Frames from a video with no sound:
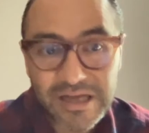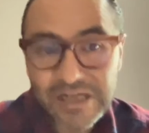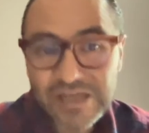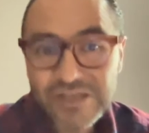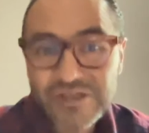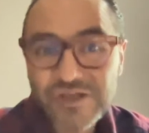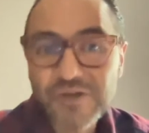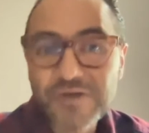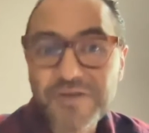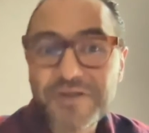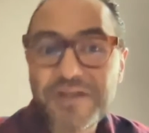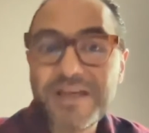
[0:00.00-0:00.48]

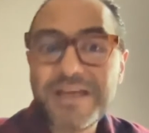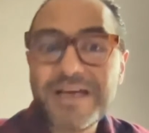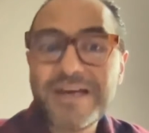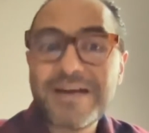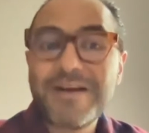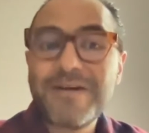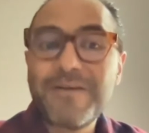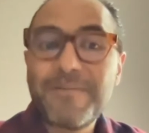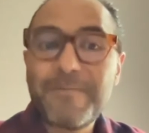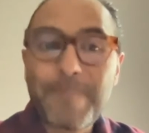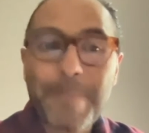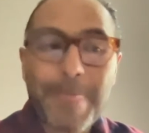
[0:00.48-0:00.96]
So they
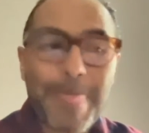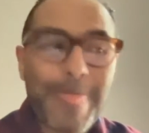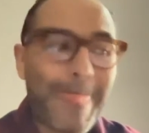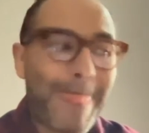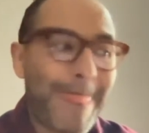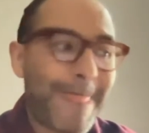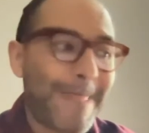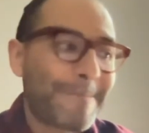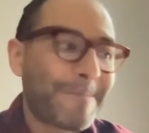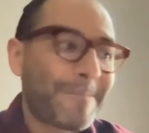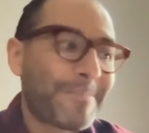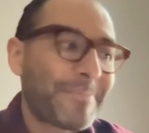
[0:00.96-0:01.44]
are
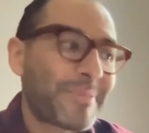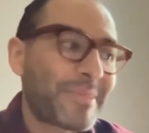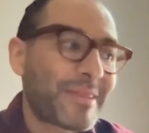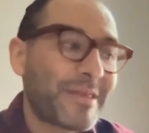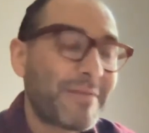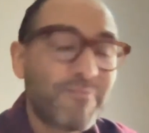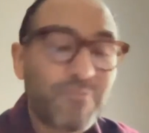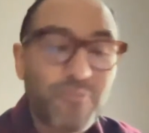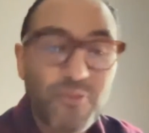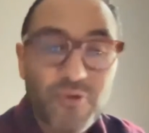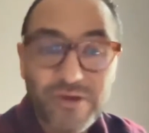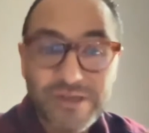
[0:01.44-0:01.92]

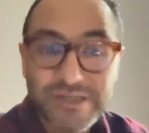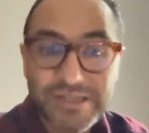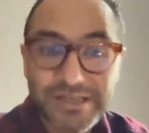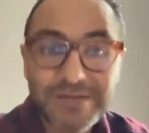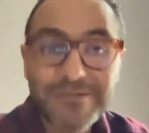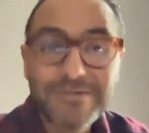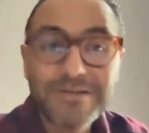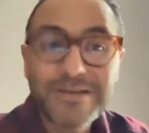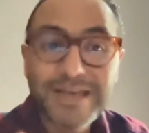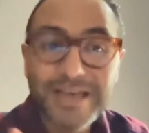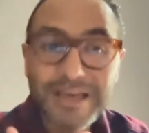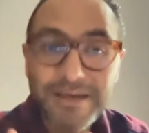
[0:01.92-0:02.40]

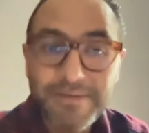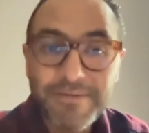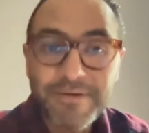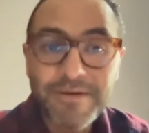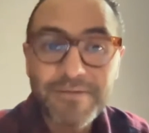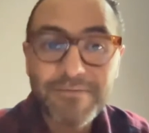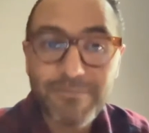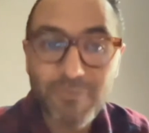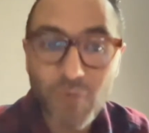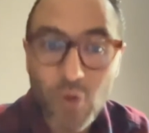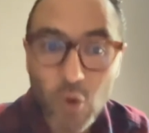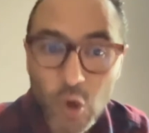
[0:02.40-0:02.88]
depressing even
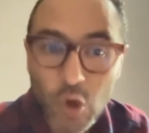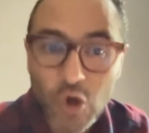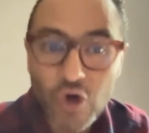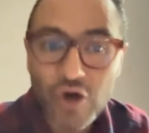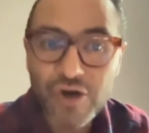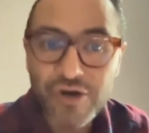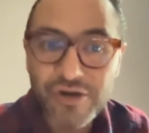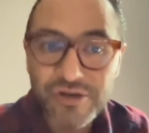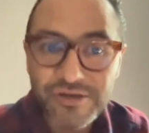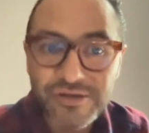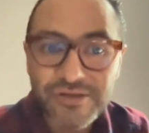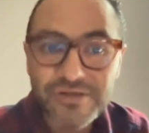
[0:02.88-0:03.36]

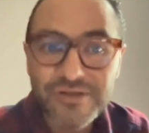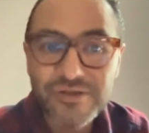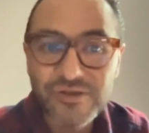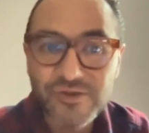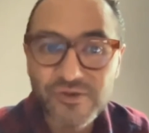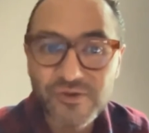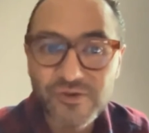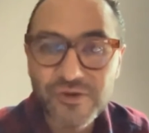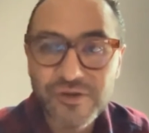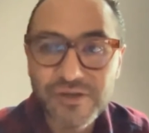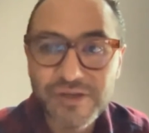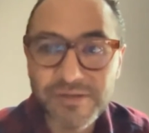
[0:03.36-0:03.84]
more
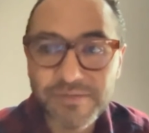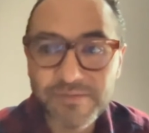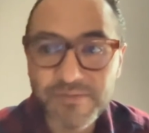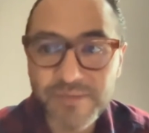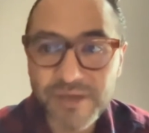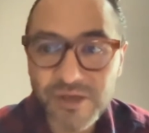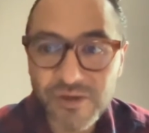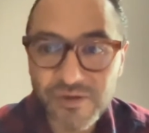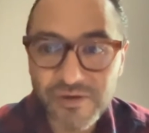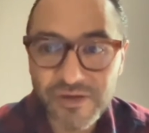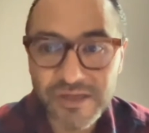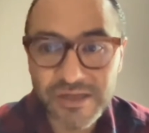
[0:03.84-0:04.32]
your
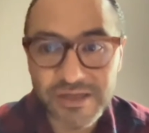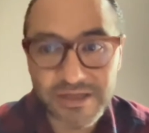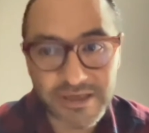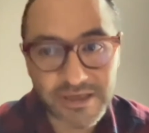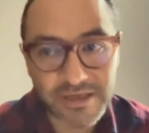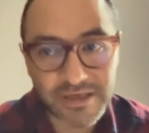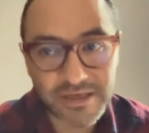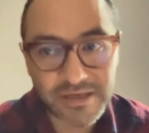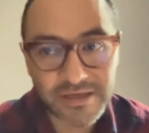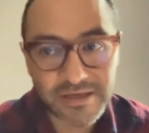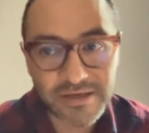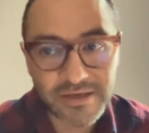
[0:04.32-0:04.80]

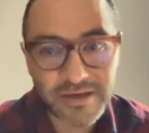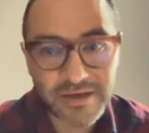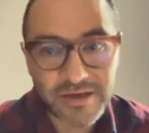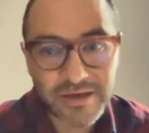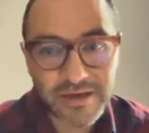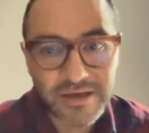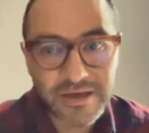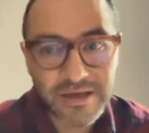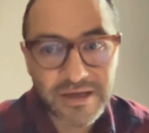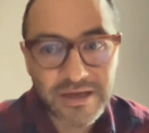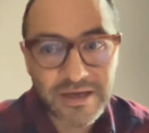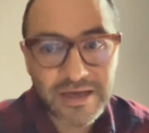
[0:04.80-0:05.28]
immunity.
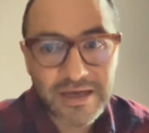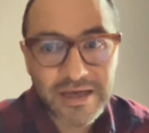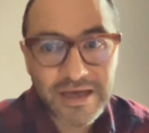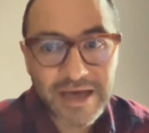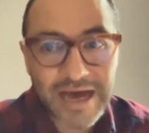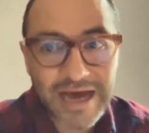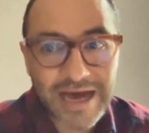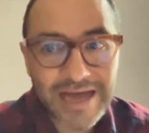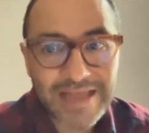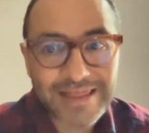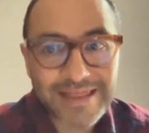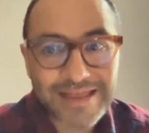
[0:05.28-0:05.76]

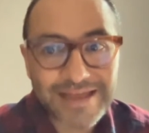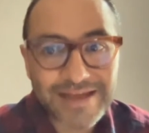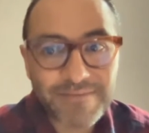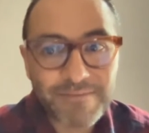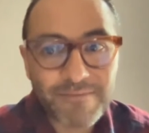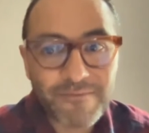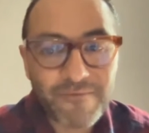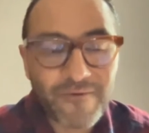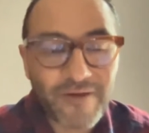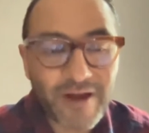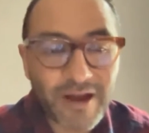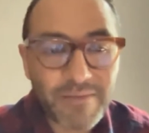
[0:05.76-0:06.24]
And the
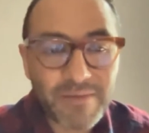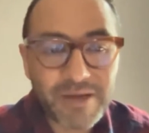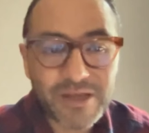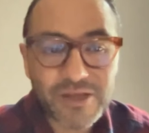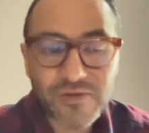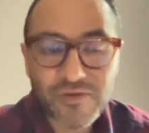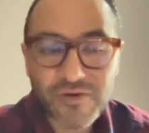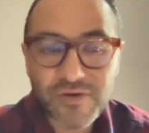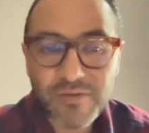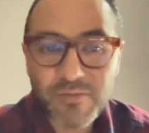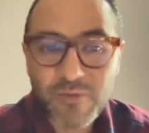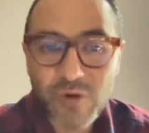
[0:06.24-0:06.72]

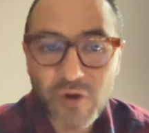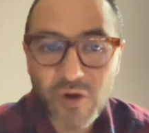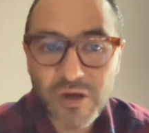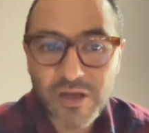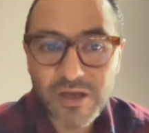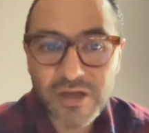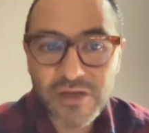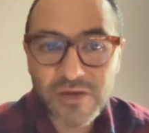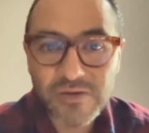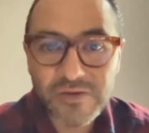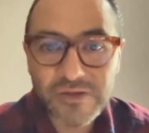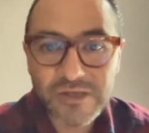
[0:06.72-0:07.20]
inflammatory
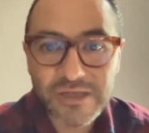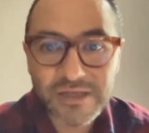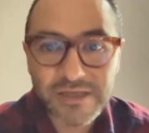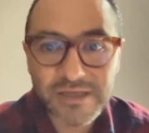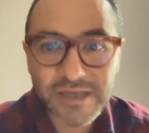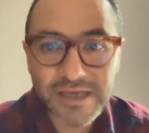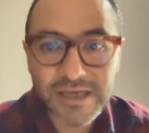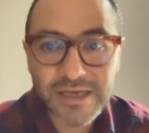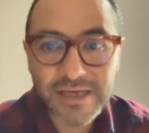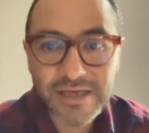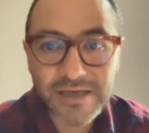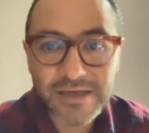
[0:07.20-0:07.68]
molecules that
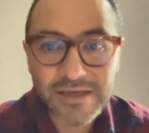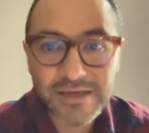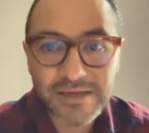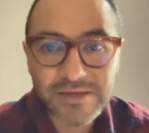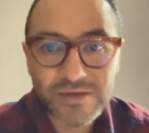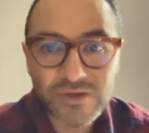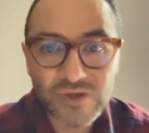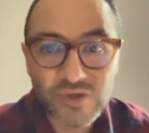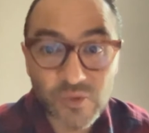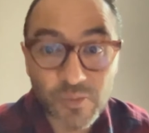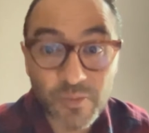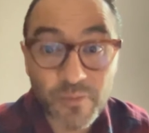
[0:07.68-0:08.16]
they
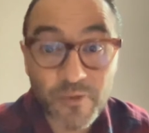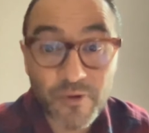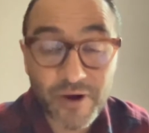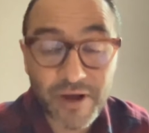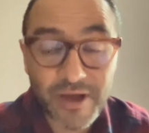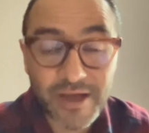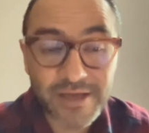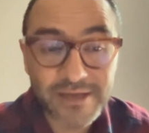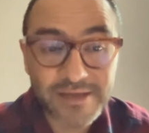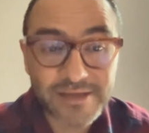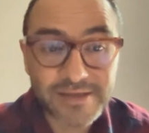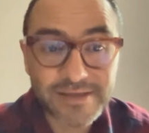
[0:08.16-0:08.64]

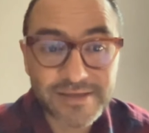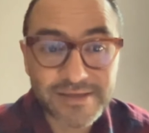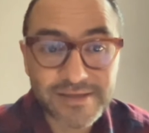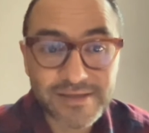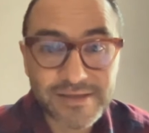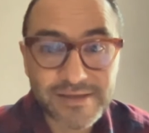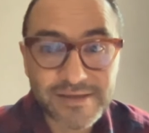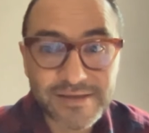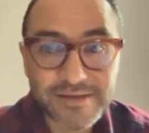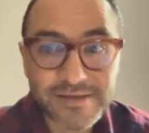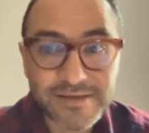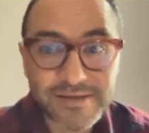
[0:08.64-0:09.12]
suppress,
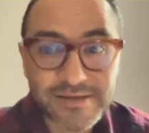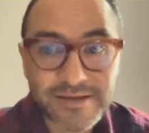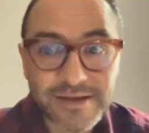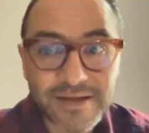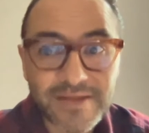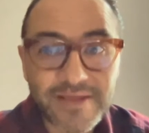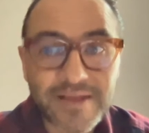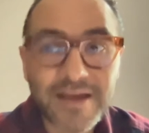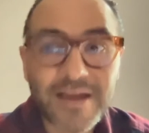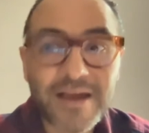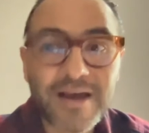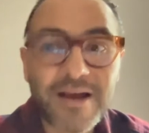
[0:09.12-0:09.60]

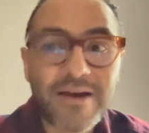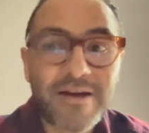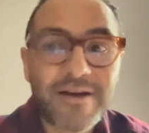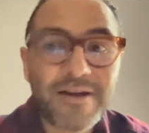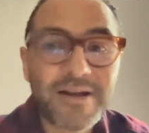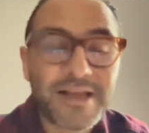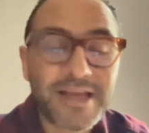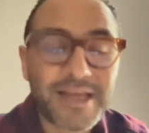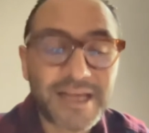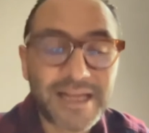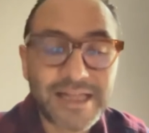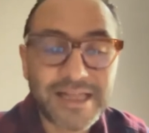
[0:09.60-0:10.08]
they are
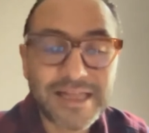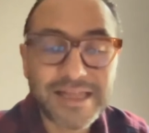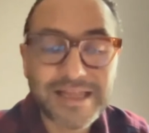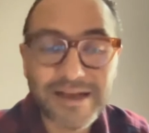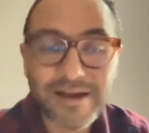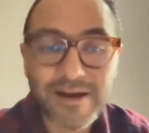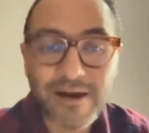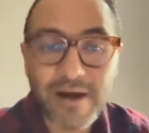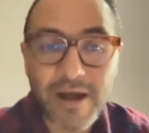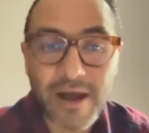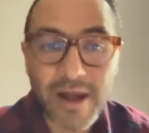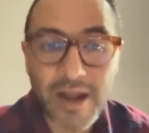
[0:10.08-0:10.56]

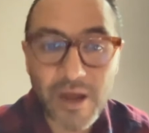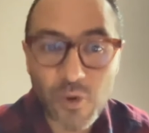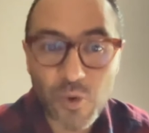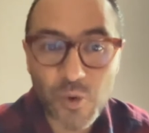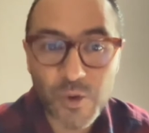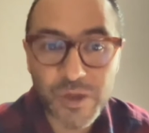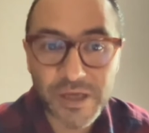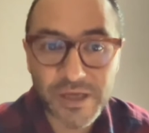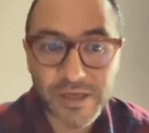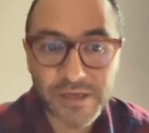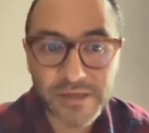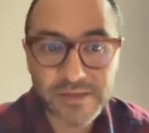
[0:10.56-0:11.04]

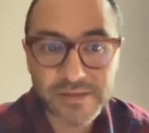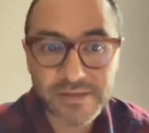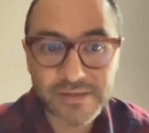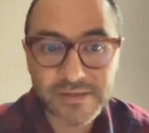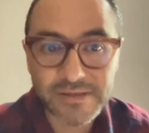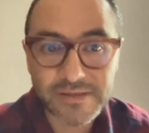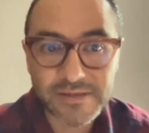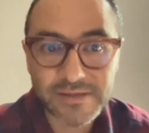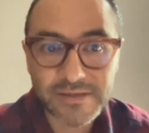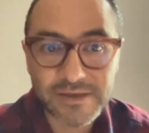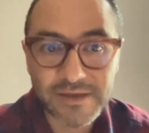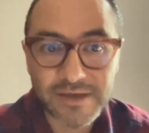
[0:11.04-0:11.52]

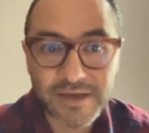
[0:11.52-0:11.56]
interleukins.